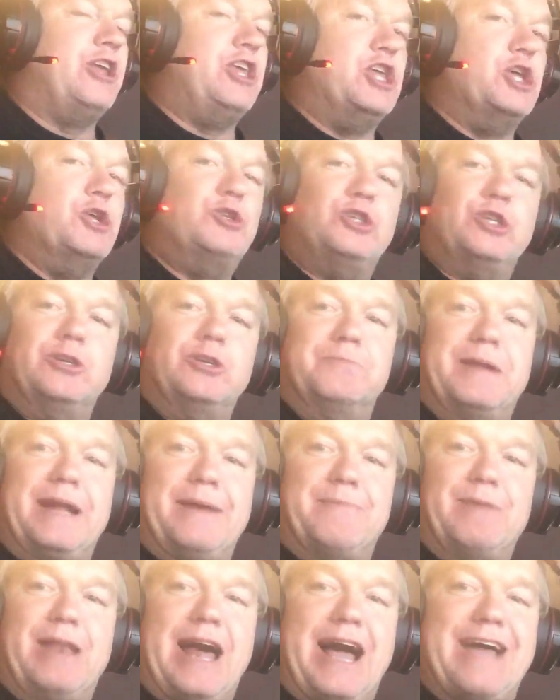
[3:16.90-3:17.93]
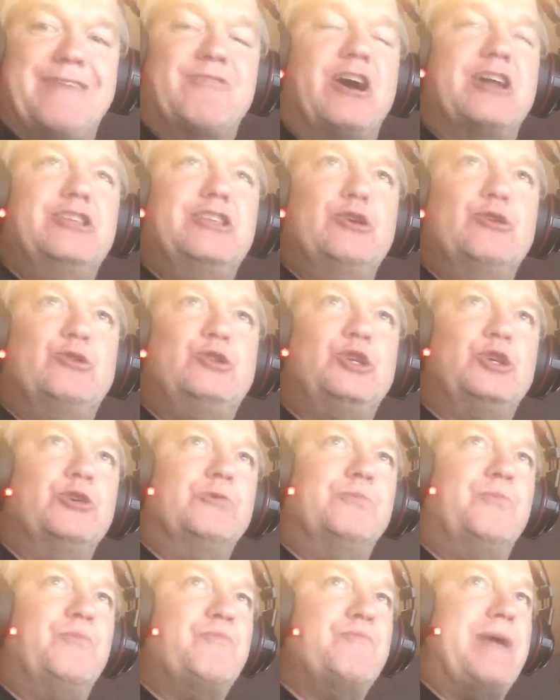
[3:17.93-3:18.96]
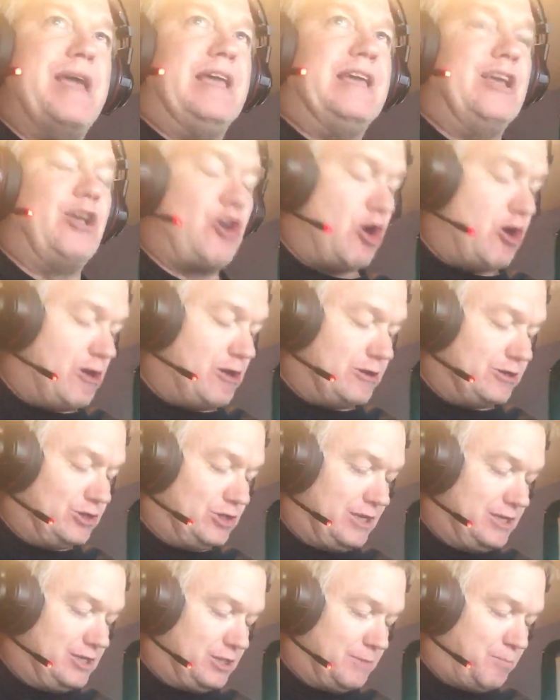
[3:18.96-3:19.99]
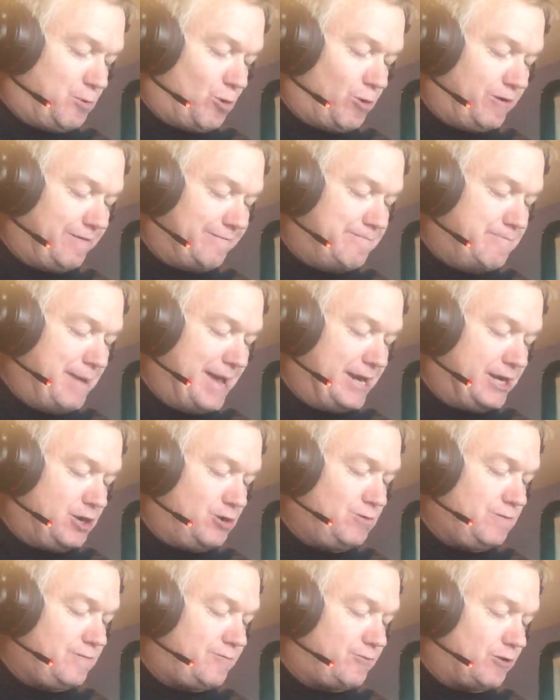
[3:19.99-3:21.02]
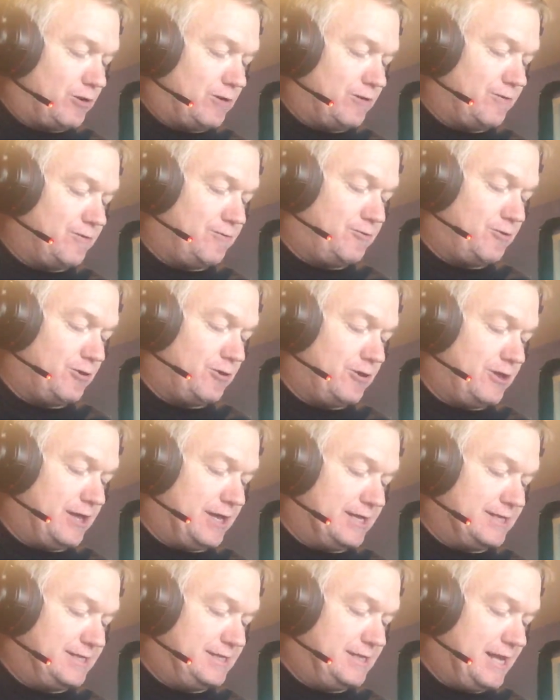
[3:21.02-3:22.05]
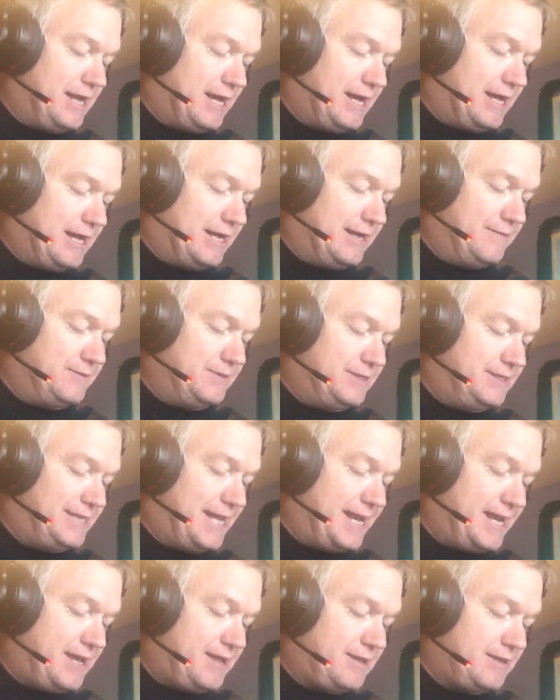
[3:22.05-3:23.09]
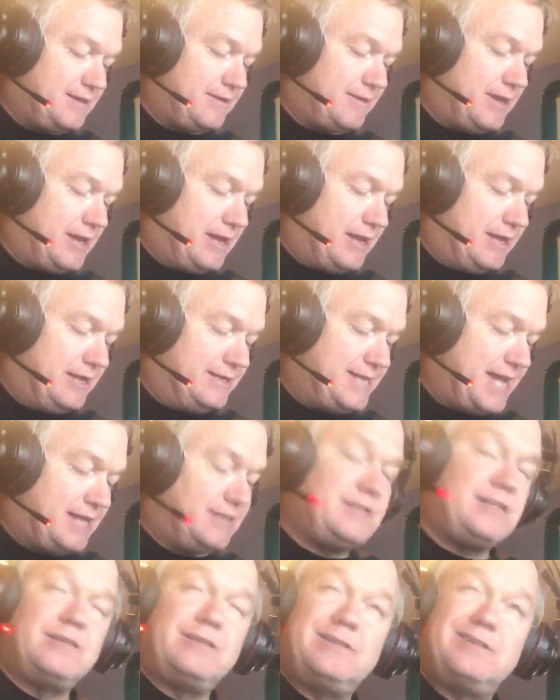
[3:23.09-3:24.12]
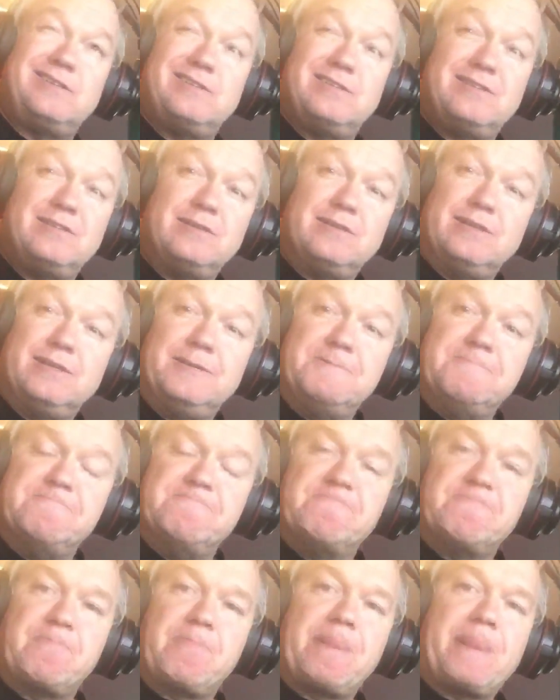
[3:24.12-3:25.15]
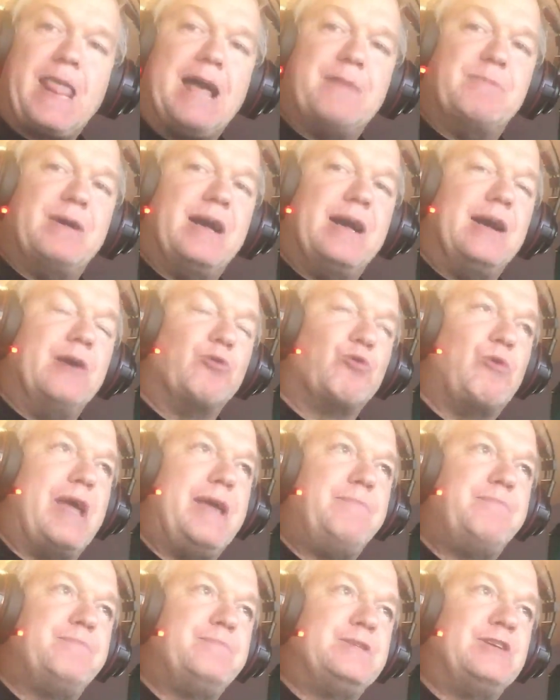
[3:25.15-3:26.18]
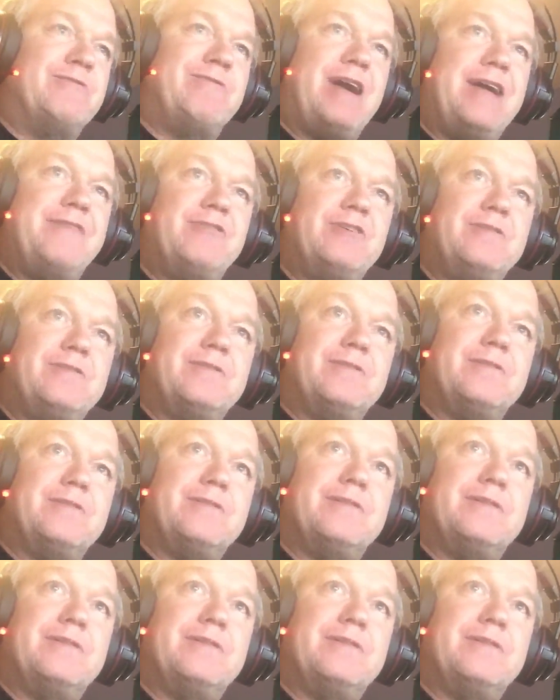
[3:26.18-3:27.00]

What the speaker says: heard of YouTube, but I'm live on YouTube making calls in support of Beto for the Senate in Texas. I'm a rape survivor.